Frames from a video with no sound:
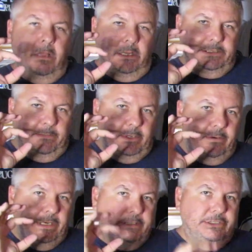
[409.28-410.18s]
Somebody who
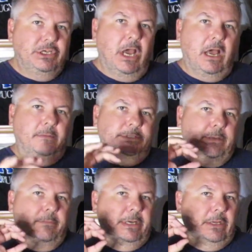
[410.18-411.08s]
needs a job,
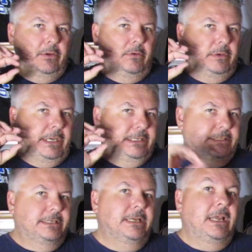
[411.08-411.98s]
somebody who
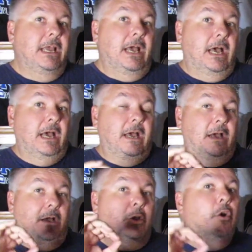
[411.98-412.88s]
needs
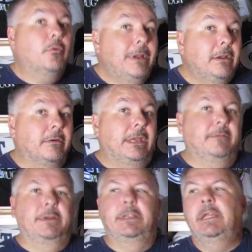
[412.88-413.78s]
a career
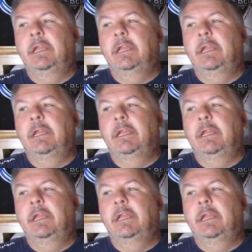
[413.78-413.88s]
even,